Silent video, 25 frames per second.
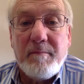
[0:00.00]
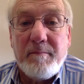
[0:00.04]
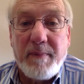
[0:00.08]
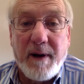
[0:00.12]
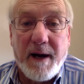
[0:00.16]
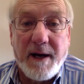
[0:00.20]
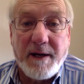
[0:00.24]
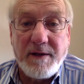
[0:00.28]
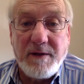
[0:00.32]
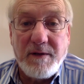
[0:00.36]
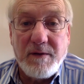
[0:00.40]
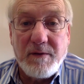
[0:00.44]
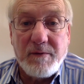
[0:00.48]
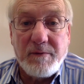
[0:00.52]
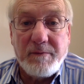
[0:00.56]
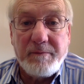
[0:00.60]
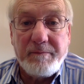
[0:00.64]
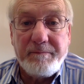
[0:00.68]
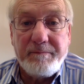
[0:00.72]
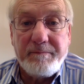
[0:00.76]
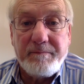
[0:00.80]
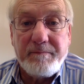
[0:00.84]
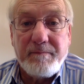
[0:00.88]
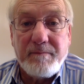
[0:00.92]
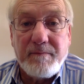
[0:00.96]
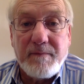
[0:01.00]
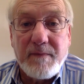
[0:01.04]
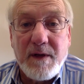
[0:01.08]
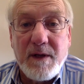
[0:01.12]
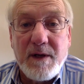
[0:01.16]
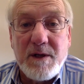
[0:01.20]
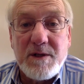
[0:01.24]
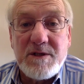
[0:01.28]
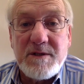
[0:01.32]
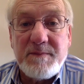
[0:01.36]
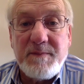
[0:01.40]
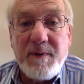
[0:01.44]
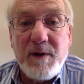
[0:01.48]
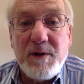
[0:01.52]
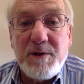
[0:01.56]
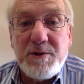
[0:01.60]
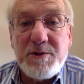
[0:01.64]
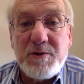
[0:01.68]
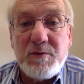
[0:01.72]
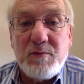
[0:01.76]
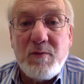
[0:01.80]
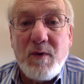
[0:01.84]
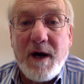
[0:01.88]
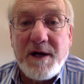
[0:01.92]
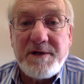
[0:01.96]
by you. Suppose
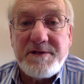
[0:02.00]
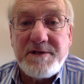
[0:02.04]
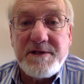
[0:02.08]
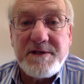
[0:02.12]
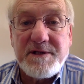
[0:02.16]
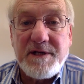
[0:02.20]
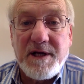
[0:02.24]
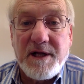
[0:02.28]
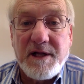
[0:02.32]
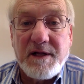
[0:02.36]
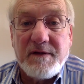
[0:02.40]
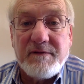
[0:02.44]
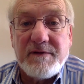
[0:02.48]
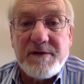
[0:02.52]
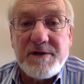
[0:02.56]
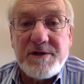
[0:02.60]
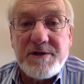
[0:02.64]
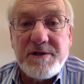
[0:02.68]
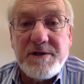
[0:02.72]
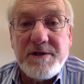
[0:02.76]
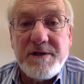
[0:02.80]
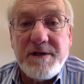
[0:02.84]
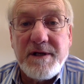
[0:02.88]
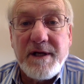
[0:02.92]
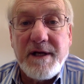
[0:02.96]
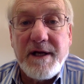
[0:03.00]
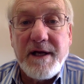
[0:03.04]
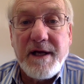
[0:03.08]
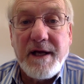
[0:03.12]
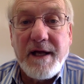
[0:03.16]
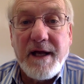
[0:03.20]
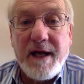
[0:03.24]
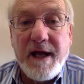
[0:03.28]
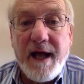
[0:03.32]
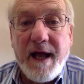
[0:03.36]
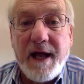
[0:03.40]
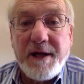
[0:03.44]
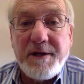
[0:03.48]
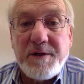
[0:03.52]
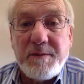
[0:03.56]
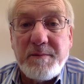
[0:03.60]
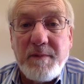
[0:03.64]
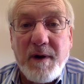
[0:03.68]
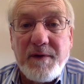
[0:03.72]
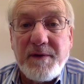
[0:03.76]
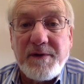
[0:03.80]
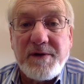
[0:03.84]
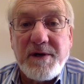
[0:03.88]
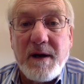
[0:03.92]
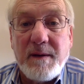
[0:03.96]
you're watching television and your
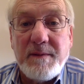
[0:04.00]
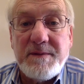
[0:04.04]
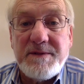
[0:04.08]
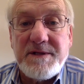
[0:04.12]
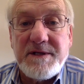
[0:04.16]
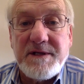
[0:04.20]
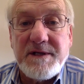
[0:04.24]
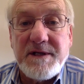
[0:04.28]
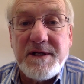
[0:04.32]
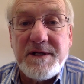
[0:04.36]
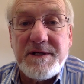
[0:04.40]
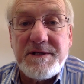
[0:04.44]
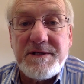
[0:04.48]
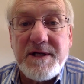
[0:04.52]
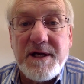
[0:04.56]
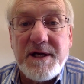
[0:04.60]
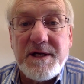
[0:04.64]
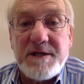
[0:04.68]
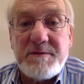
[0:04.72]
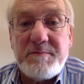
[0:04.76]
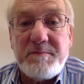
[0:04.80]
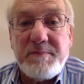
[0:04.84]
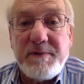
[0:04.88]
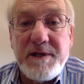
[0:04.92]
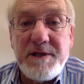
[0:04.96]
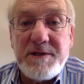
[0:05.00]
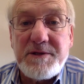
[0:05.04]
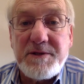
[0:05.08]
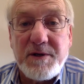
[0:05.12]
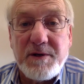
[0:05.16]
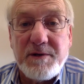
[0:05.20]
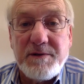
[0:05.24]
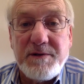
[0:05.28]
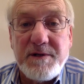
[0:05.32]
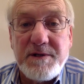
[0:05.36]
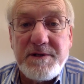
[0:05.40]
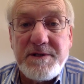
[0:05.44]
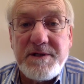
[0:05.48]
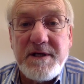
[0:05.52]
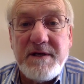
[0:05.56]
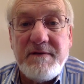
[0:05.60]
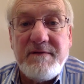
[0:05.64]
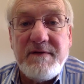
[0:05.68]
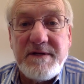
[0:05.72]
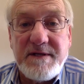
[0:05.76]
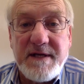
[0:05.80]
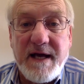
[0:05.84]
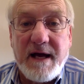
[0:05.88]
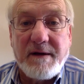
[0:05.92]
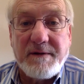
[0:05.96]
mother comes in and says, "Please turn the
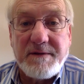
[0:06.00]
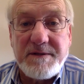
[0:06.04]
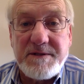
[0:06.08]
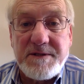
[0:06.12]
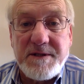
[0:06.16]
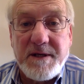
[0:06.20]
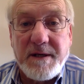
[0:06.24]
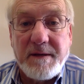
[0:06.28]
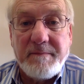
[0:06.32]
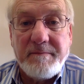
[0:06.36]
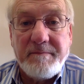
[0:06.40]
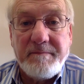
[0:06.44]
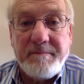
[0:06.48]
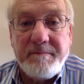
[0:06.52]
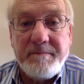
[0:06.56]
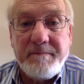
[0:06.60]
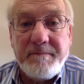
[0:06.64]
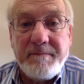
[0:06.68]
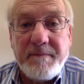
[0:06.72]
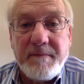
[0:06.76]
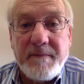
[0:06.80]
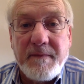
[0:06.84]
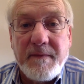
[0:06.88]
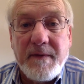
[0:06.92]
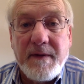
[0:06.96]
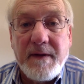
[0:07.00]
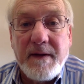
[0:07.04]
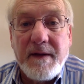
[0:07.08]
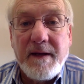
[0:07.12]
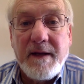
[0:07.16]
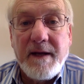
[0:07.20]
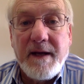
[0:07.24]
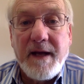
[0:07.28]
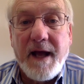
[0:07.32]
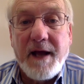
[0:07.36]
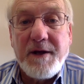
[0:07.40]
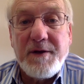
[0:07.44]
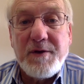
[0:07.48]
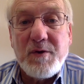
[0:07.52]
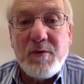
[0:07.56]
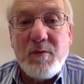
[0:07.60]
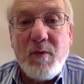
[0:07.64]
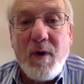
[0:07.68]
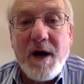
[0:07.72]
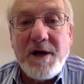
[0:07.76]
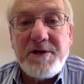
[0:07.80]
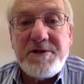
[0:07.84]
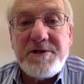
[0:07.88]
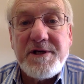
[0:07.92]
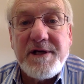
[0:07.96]
TV down some." And you're
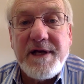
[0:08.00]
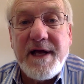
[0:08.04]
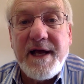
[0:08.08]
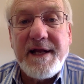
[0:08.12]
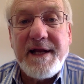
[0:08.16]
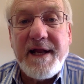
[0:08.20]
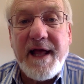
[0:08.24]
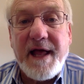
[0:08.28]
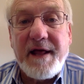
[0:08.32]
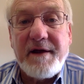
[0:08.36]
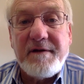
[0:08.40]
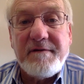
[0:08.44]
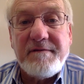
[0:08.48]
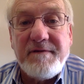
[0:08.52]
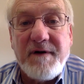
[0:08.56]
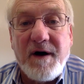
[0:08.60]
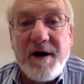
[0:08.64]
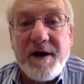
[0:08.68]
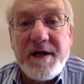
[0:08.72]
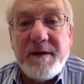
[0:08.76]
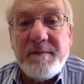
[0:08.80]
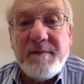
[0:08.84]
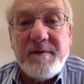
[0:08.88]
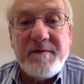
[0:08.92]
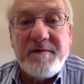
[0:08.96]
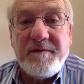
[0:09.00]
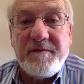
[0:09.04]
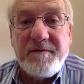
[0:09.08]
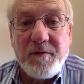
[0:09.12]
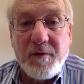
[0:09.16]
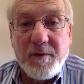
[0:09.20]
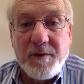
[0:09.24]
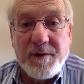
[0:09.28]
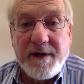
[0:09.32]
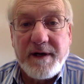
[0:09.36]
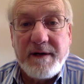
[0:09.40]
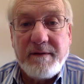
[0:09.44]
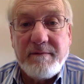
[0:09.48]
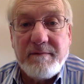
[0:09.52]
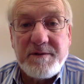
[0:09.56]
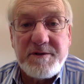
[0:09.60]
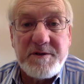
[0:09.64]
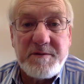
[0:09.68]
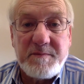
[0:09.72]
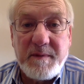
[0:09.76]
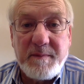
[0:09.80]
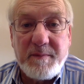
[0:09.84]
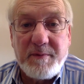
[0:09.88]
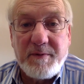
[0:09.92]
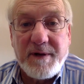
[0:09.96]
watching it at a volume of 40, which
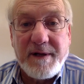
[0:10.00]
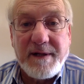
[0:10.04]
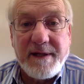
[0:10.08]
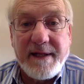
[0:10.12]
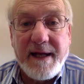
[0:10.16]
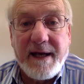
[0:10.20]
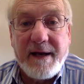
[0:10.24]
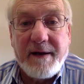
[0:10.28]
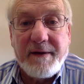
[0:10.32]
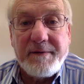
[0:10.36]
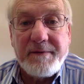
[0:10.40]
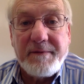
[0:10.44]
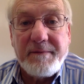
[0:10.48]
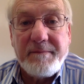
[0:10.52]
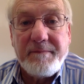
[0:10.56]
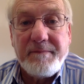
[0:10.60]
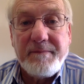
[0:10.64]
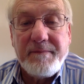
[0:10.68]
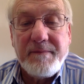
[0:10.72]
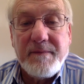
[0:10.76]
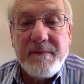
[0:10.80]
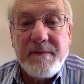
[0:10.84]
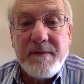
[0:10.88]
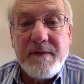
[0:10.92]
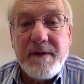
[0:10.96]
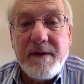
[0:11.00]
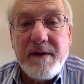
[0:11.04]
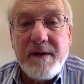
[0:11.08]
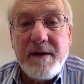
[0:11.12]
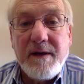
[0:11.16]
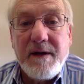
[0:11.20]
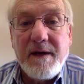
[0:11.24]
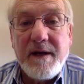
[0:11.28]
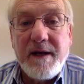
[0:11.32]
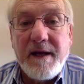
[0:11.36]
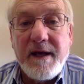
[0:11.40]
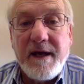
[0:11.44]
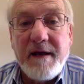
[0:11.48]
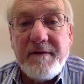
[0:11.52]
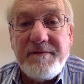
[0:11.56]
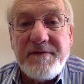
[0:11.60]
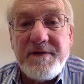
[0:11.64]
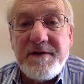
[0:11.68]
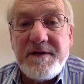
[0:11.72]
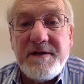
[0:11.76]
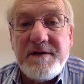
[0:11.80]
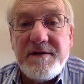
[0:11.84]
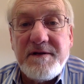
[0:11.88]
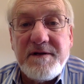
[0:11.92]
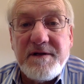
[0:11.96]
would be pretty loud. If
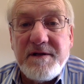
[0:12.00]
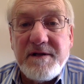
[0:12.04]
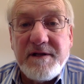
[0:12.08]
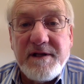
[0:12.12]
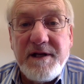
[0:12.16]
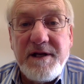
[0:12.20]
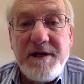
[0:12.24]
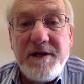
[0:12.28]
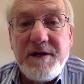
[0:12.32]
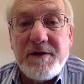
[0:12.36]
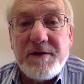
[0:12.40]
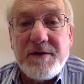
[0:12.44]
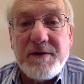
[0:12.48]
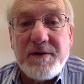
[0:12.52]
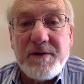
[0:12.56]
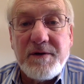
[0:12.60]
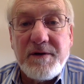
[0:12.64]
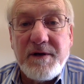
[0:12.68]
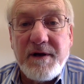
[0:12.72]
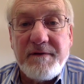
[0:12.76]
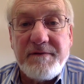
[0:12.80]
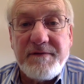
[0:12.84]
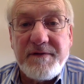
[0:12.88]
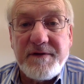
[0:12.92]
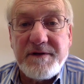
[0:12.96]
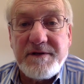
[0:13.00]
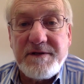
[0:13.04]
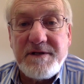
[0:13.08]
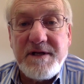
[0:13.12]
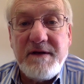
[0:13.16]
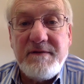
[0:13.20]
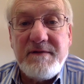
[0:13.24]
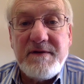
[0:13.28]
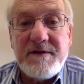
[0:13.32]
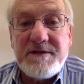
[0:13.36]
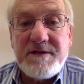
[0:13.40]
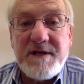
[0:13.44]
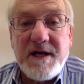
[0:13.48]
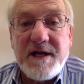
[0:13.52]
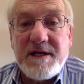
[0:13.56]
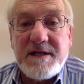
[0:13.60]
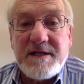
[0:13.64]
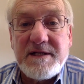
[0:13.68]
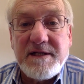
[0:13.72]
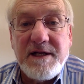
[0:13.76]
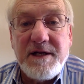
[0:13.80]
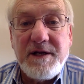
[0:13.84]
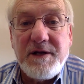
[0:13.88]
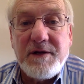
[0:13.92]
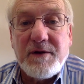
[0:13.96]
the TV set
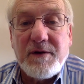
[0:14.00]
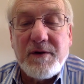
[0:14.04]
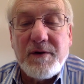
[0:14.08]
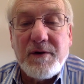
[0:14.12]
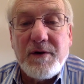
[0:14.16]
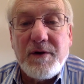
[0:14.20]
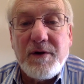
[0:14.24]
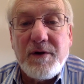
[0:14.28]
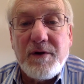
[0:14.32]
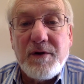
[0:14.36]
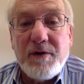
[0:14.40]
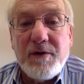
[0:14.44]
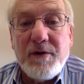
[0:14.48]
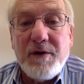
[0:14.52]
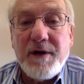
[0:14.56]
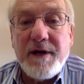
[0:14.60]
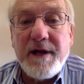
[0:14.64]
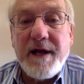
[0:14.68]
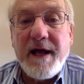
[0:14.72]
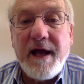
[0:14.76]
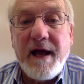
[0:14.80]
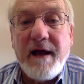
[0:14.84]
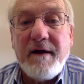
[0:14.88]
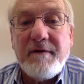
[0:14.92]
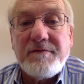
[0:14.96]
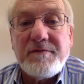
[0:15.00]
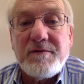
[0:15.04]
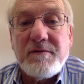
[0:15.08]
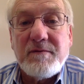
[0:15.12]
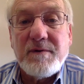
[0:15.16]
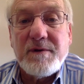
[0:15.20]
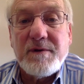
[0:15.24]
is linear, you're going to have to